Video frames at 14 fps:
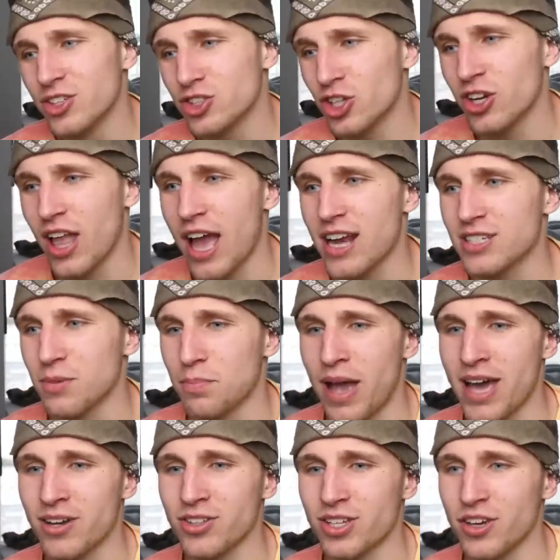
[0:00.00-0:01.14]
Sir, that is a
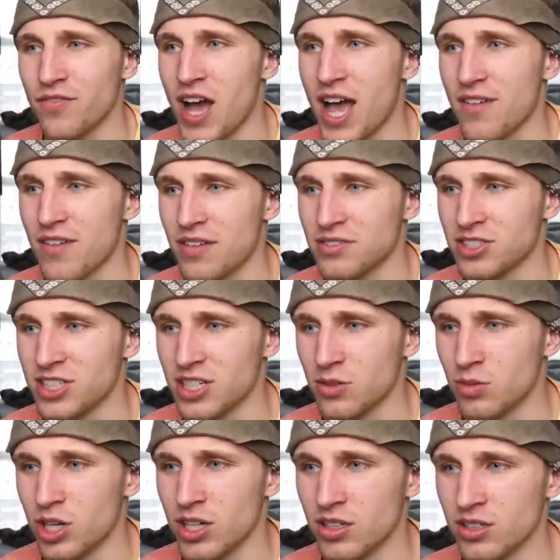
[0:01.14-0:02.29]
penalty if I have ever seen one.